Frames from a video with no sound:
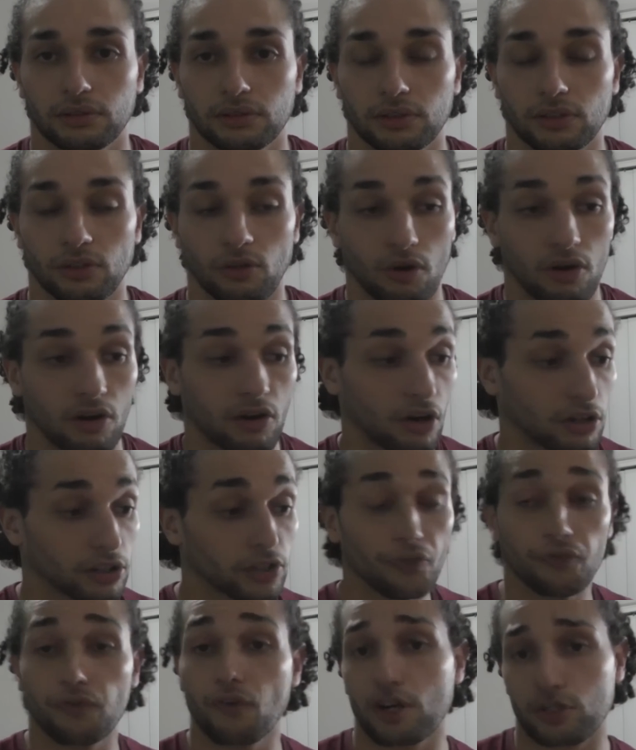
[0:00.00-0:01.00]
You know,
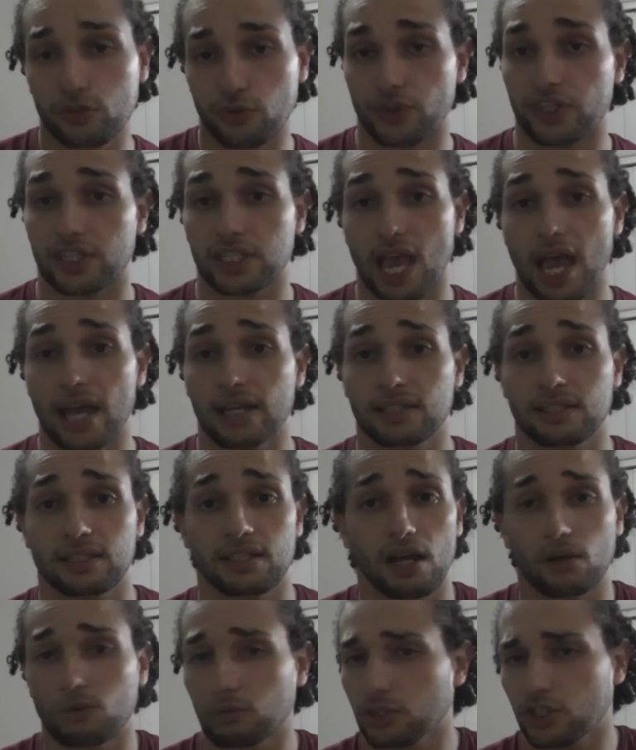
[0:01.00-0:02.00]
Conor fights with his hands
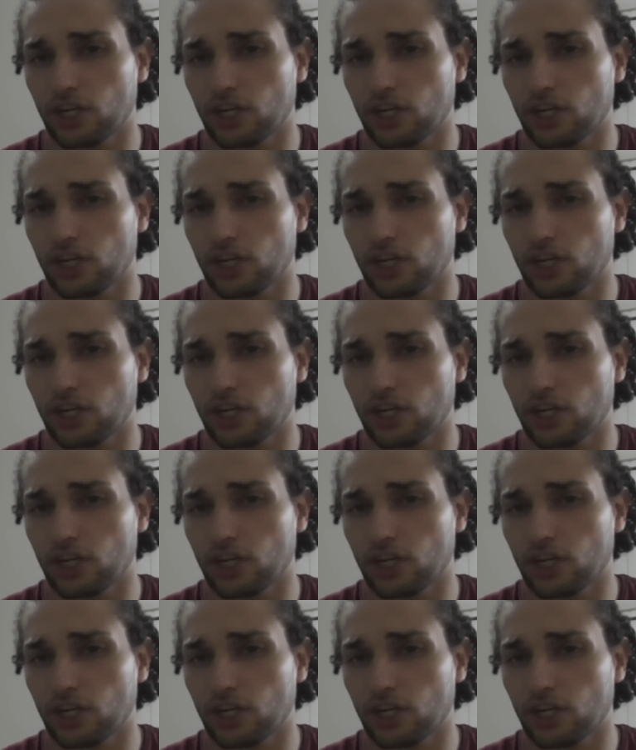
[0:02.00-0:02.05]
down,